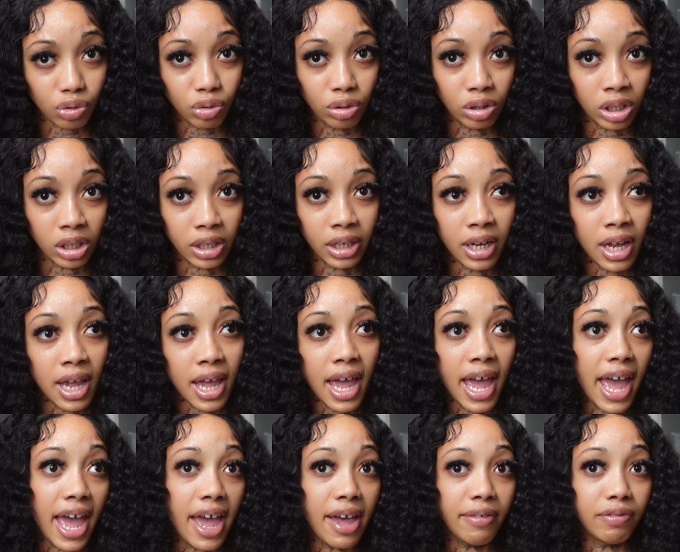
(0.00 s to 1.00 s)
or
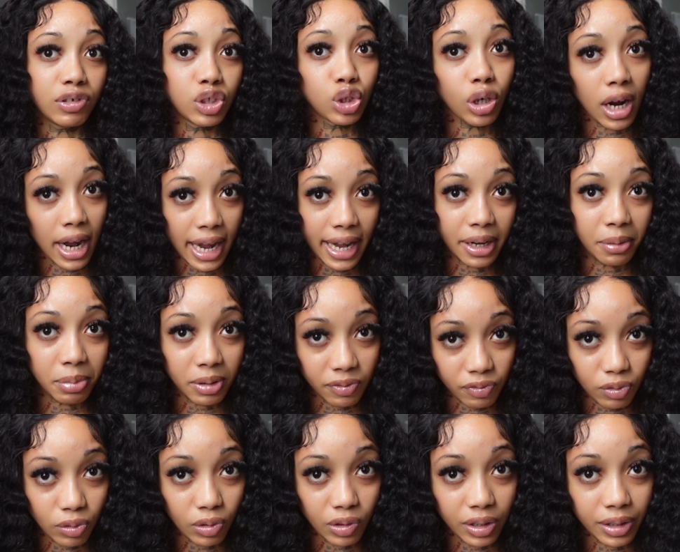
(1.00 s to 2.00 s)
have tried
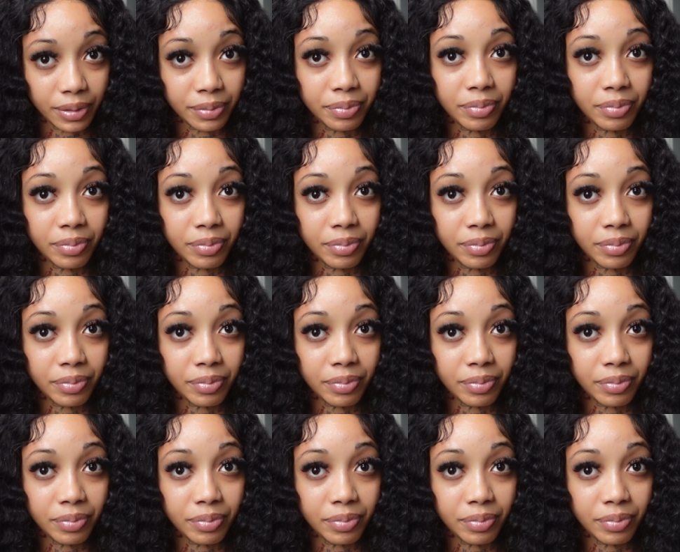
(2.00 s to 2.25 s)
before.